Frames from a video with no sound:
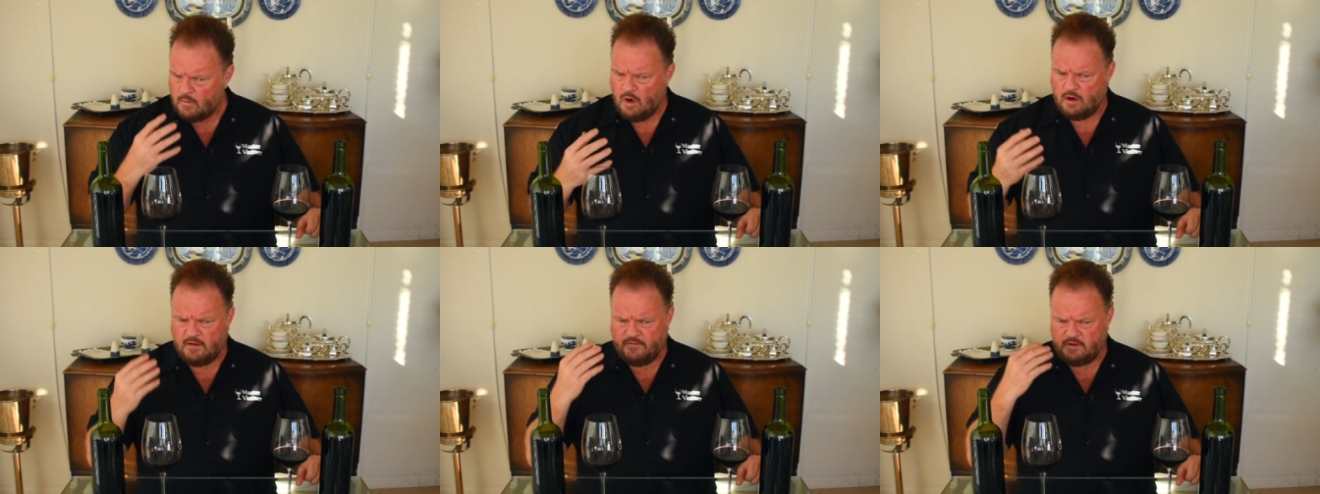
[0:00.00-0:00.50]

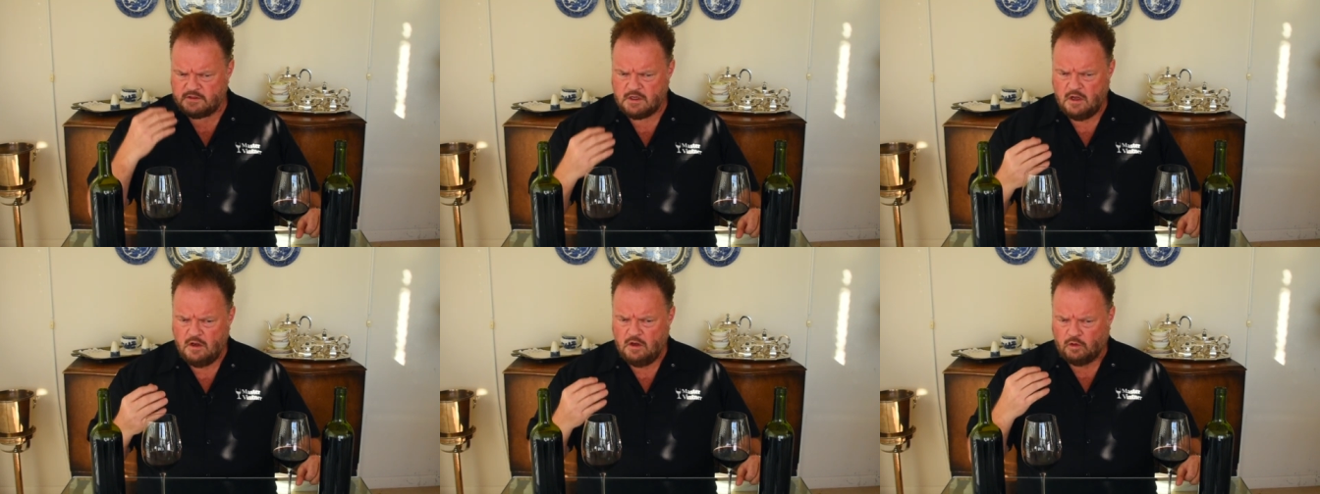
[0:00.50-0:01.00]
are giving this
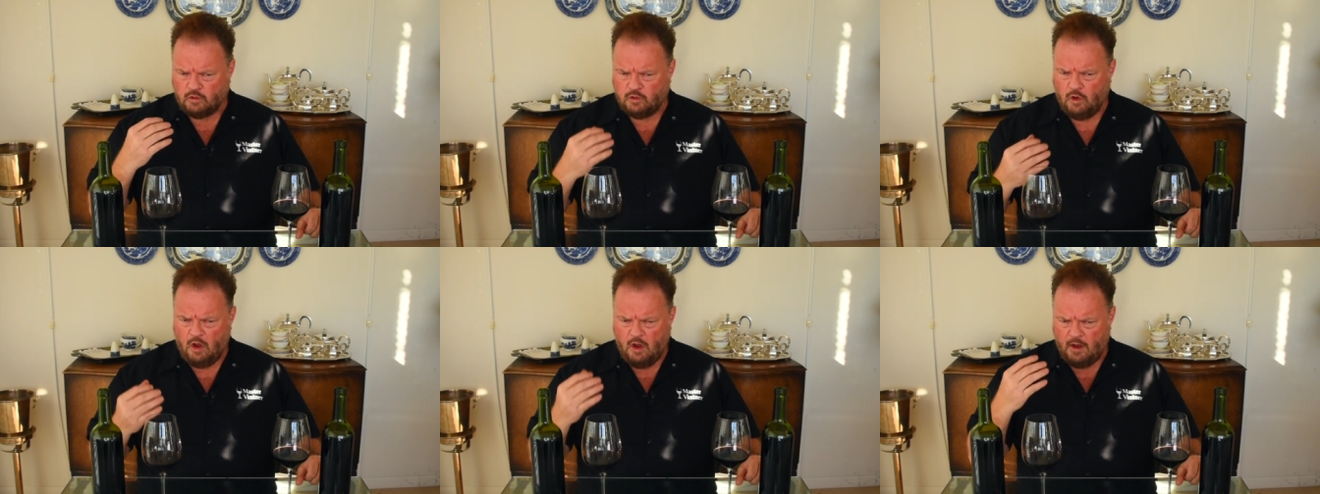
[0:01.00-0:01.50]

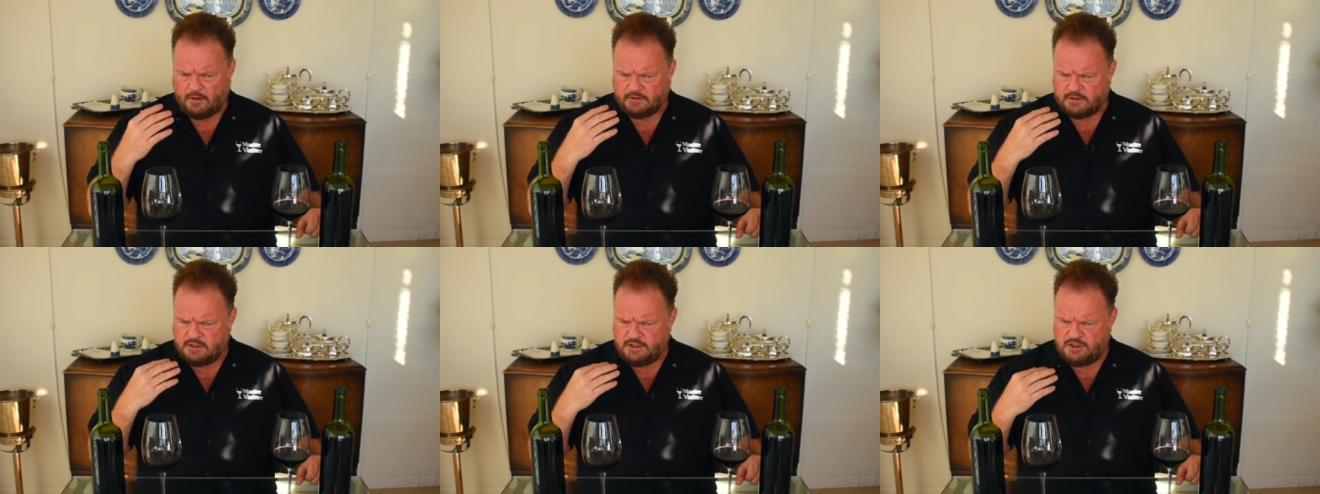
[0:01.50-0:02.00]
long,
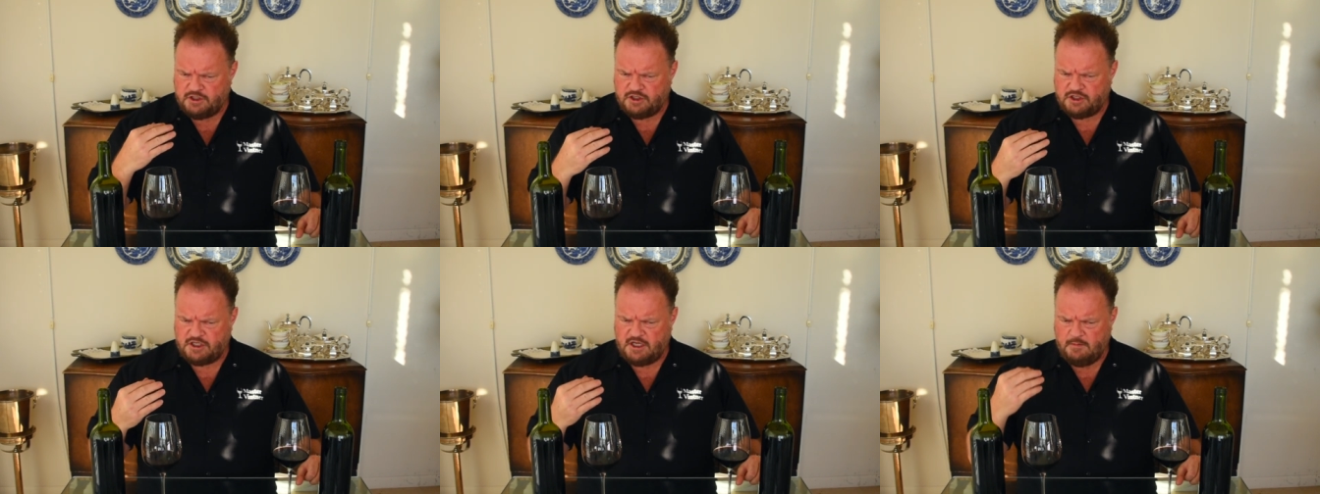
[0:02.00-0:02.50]

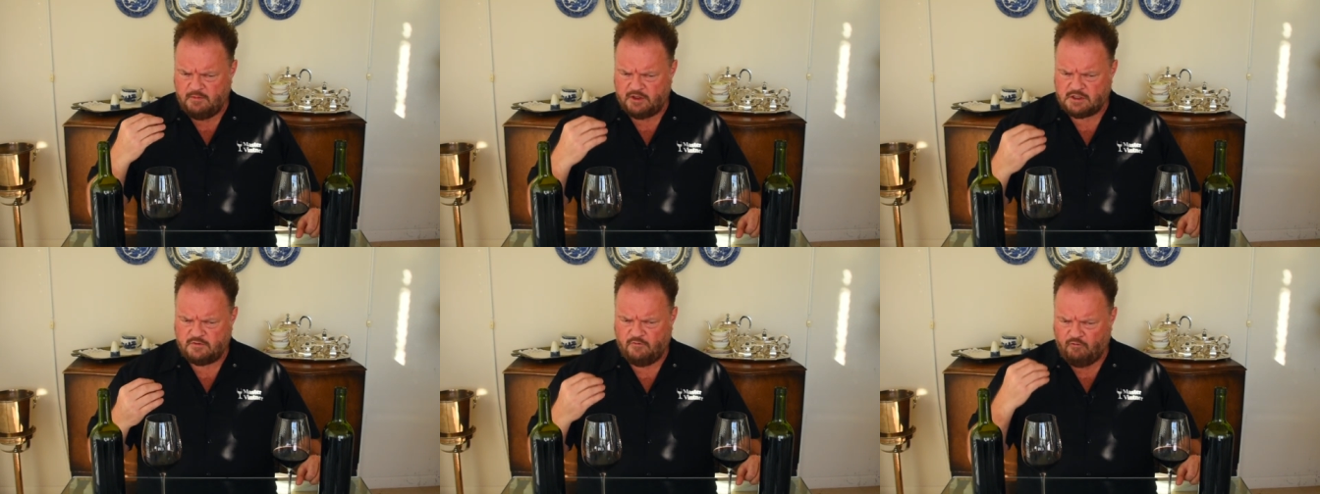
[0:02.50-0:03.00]

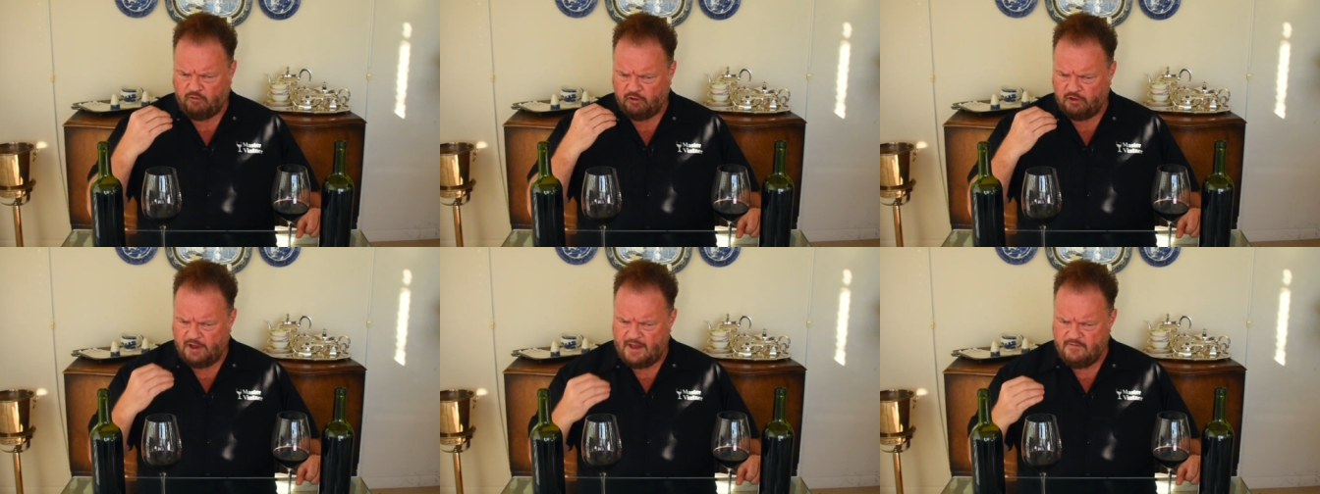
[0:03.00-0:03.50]
seamless
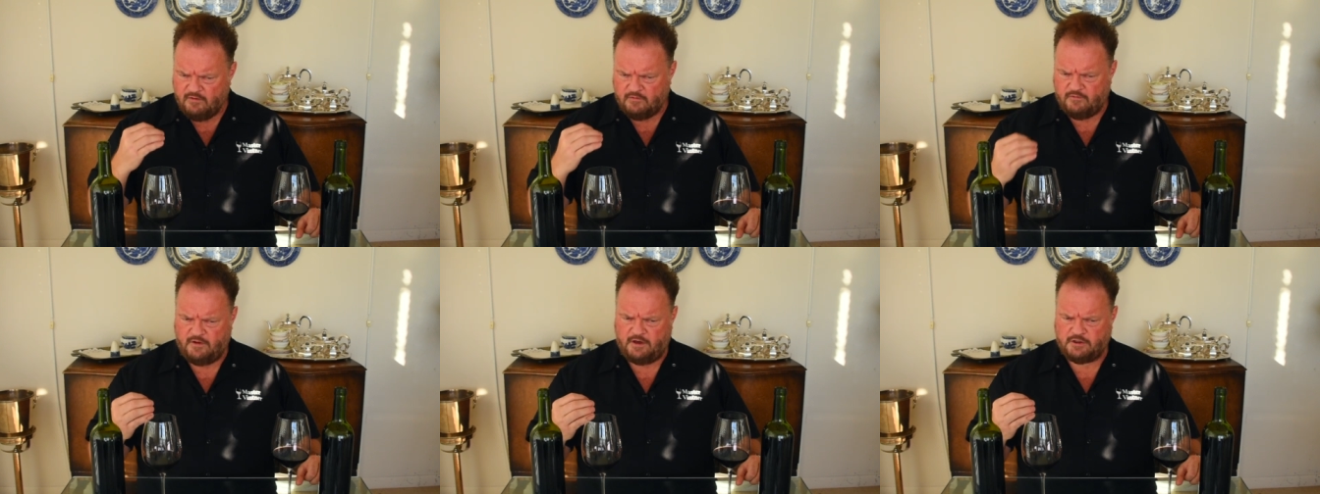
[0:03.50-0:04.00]
flavor
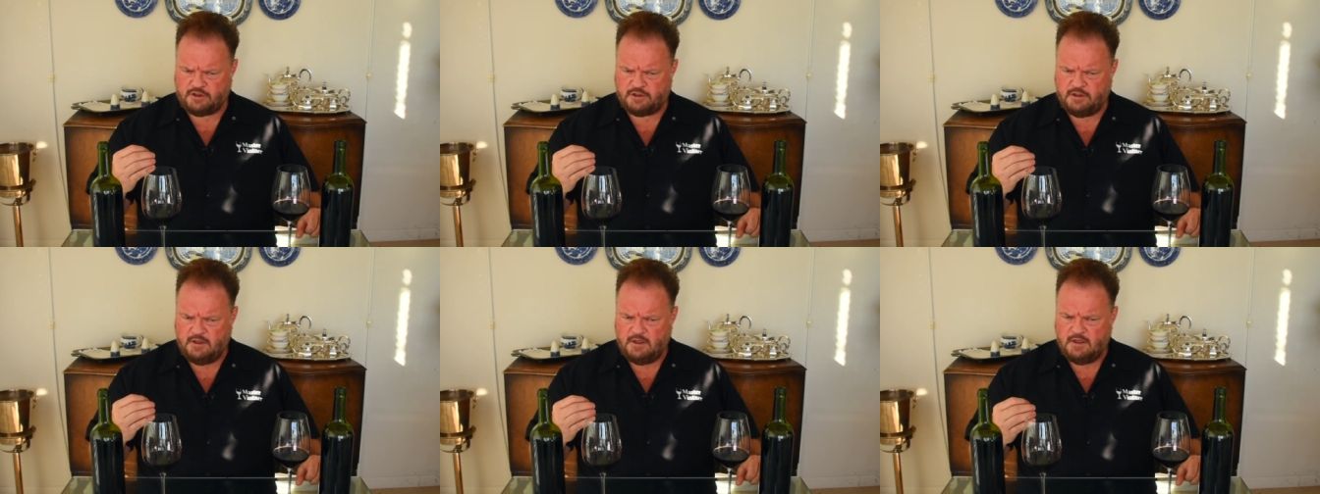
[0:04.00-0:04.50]
finish.